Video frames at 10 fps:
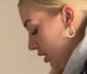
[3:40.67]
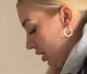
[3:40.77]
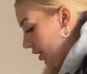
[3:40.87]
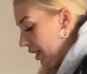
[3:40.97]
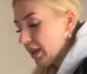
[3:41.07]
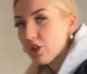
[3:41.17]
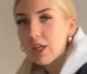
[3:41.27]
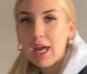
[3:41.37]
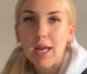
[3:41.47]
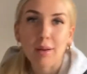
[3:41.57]
So they literally
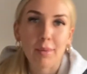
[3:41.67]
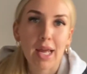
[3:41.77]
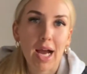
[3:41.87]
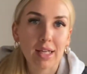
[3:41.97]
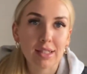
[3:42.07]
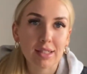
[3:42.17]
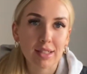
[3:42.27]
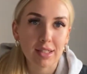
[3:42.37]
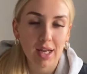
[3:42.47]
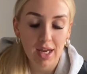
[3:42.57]
came
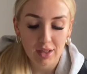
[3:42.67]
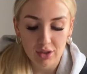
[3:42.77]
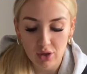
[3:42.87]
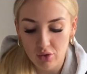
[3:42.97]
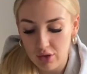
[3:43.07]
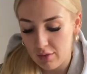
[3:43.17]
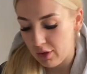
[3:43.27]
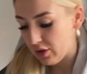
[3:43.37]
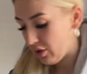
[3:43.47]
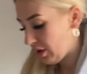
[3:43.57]
yesterday because I ordered them
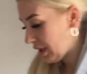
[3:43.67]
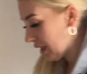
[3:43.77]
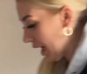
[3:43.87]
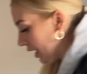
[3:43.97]
on Sunday,